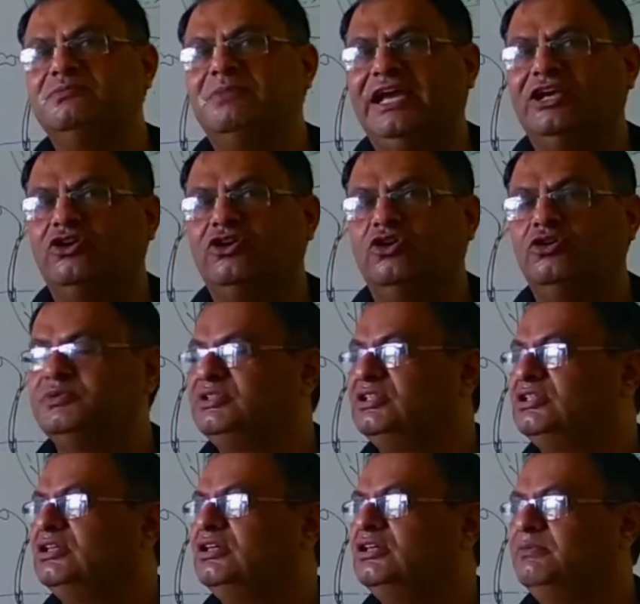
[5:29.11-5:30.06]
microbes
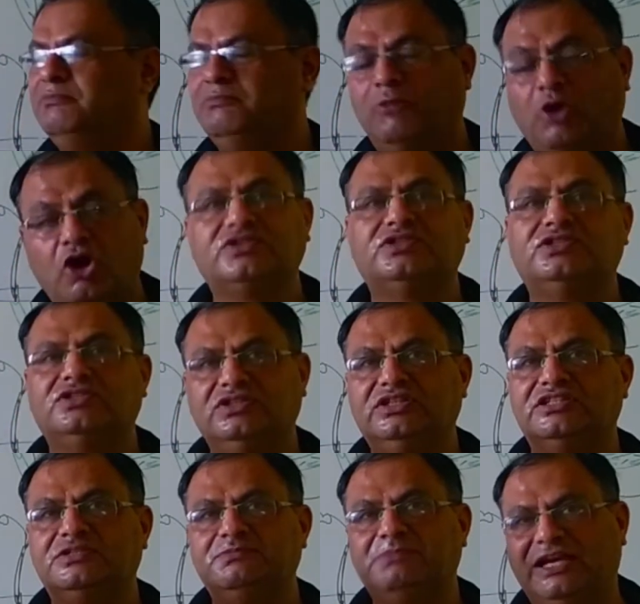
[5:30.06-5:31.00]
box,
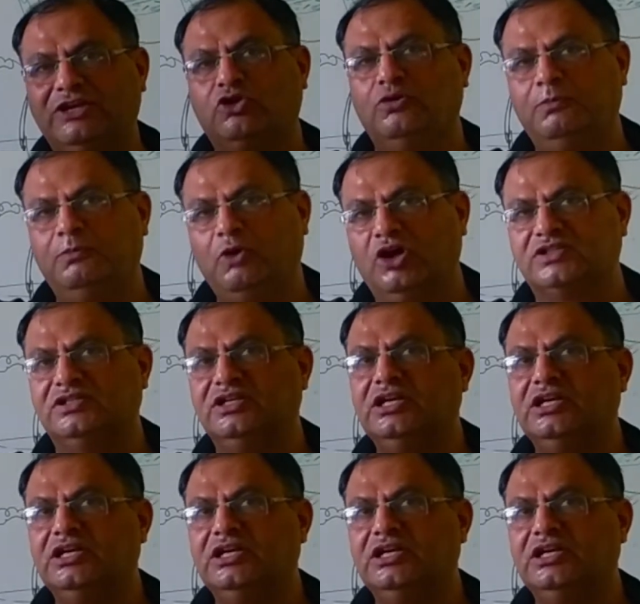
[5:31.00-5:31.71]
this micro box,